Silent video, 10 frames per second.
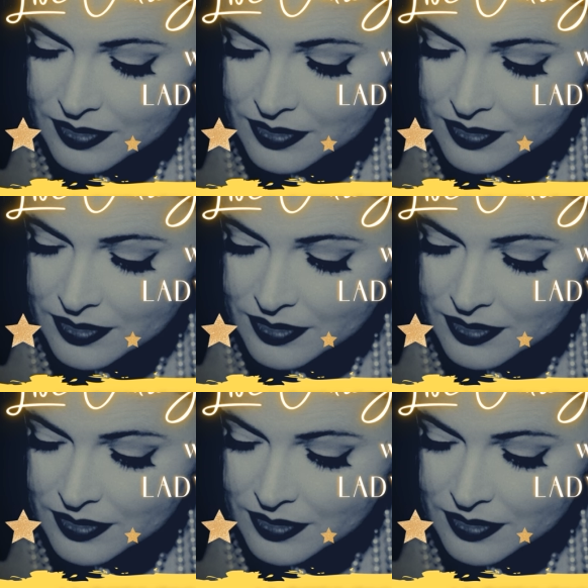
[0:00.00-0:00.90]

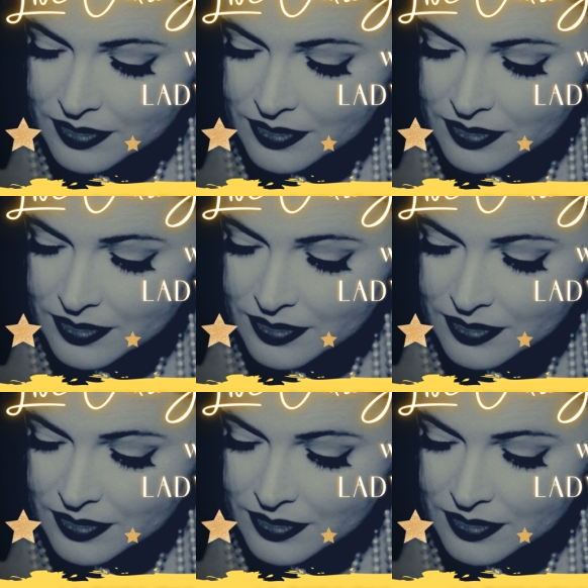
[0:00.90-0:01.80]

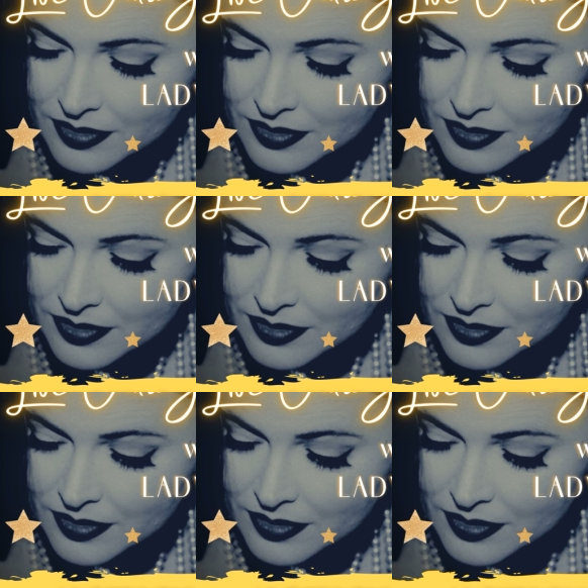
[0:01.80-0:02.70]

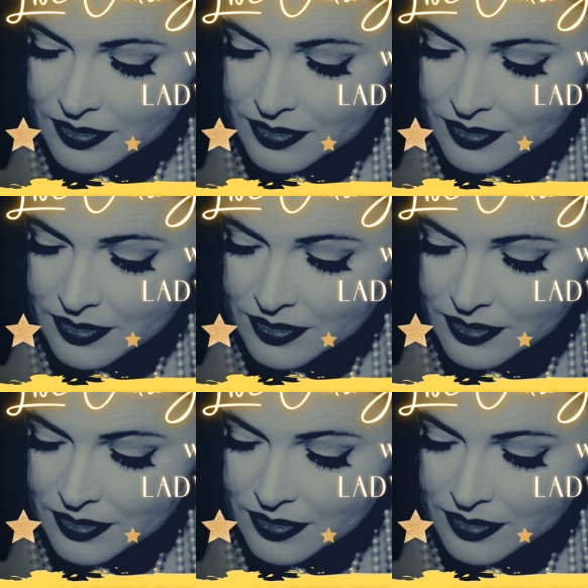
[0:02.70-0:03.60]

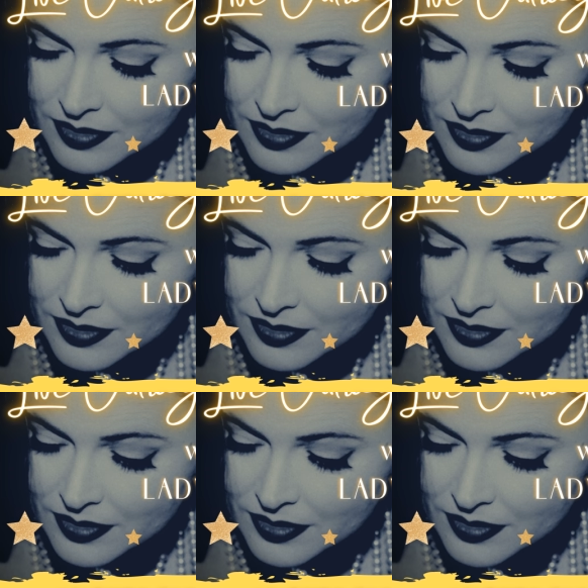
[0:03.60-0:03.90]
(no lip movement)